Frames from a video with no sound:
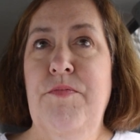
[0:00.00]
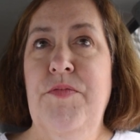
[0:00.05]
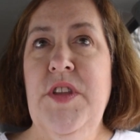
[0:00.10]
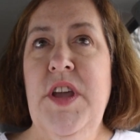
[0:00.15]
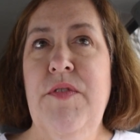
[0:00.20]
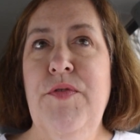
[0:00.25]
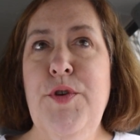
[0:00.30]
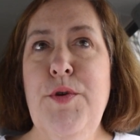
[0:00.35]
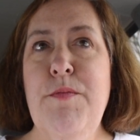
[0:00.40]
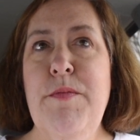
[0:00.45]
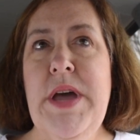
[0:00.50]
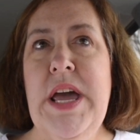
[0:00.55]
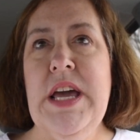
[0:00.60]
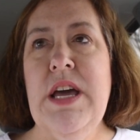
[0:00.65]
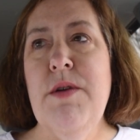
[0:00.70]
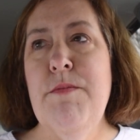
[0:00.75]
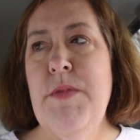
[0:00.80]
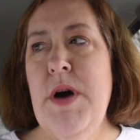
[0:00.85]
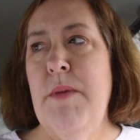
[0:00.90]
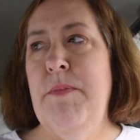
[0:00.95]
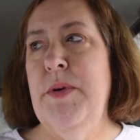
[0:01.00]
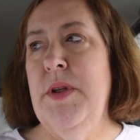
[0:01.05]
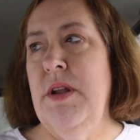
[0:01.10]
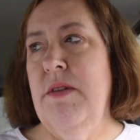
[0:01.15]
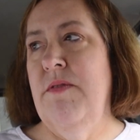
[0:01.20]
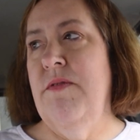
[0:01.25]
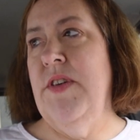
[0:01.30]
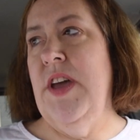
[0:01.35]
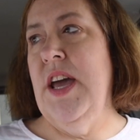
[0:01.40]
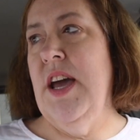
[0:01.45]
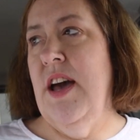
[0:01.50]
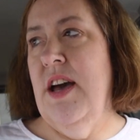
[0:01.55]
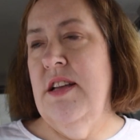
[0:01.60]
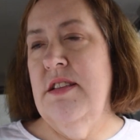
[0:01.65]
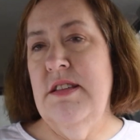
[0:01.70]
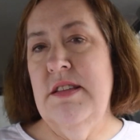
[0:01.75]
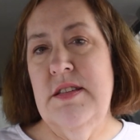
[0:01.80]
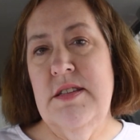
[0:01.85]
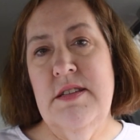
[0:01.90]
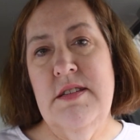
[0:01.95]
if you make them up in
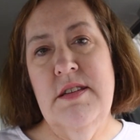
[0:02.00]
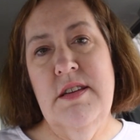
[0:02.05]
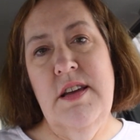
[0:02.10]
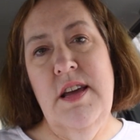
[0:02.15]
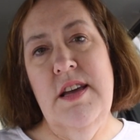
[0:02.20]
advance,